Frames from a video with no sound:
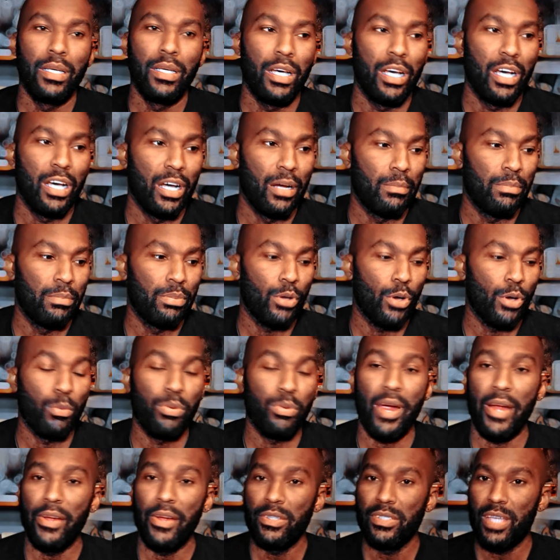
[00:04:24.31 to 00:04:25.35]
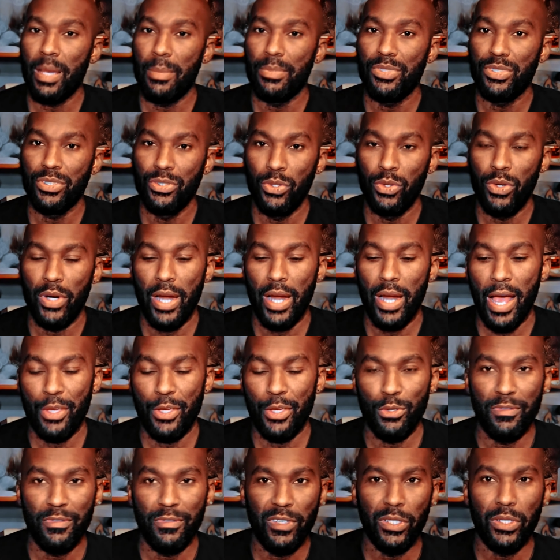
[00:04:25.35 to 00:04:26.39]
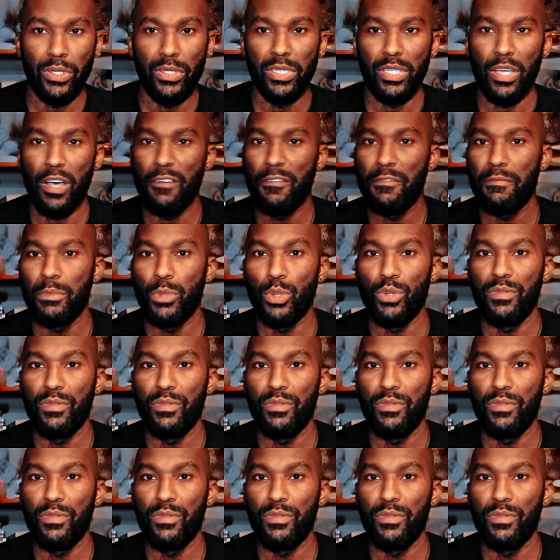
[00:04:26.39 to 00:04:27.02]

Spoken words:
proprioception, or how you feel yourself